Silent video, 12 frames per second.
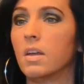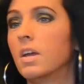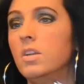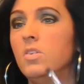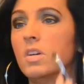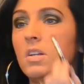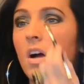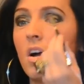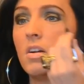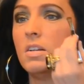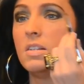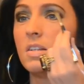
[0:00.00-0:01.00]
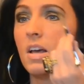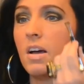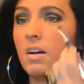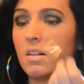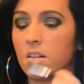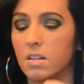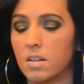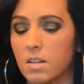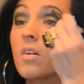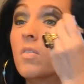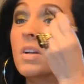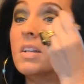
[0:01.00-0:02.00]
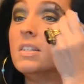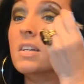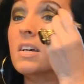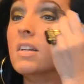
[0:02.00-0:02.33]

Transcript: And you can already tell what it did.